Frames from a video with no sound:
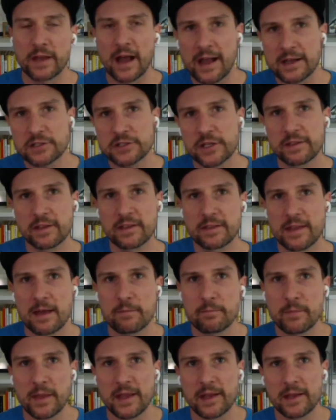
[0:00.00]
I actually think
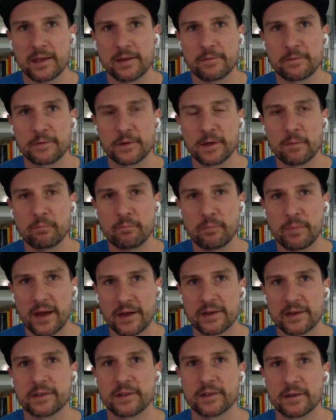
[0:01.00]
that made for a
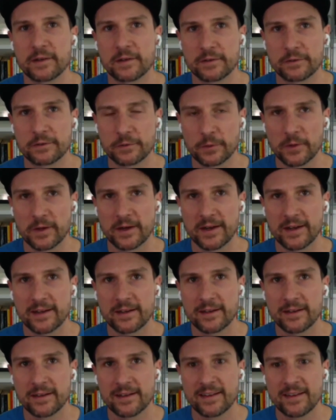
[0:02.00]
better story
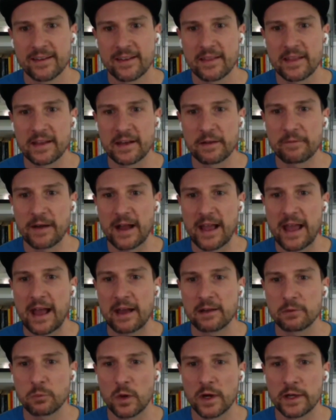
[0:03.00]
than if I
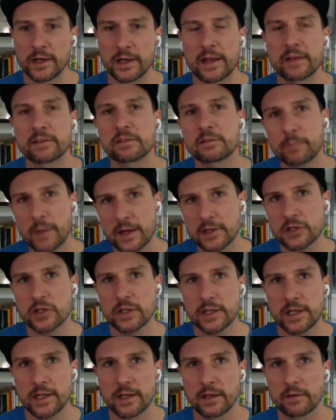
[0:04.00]
had won it,
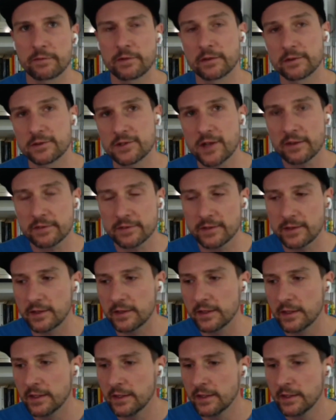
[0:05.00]
especially because
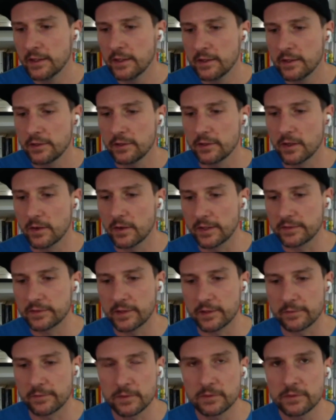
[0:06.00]
Jesse, had
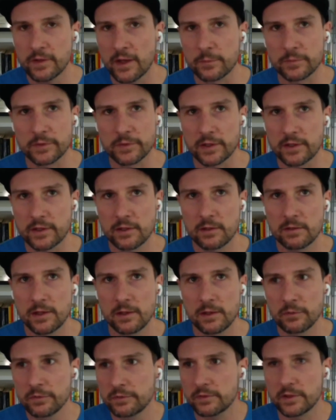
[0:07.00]
said a few times, like
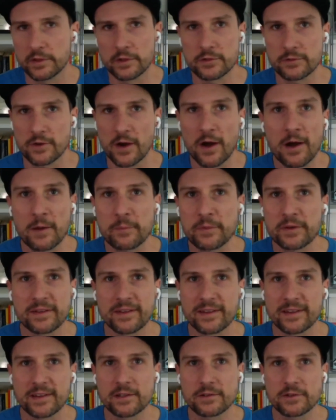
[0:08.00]
he was going to drop.
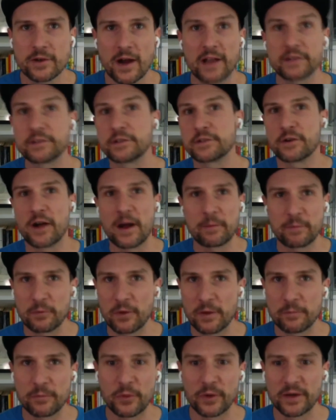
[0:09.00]
Like he tried to drop at
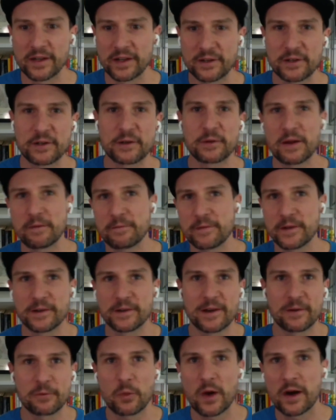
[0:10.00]
one point and couldn't quite
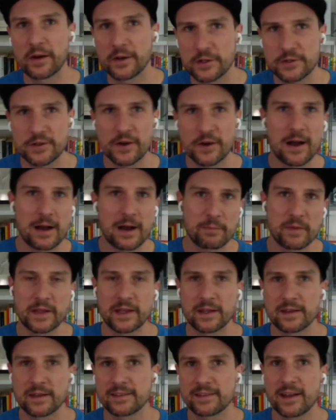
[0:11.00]
figure out where to drop. And then
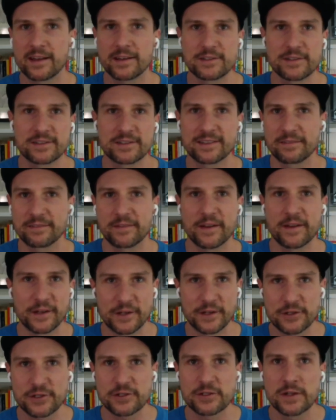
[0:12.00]
he decided just to
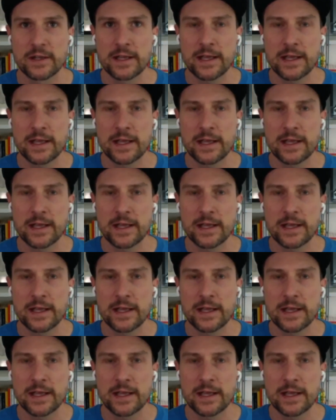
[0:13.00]
finish.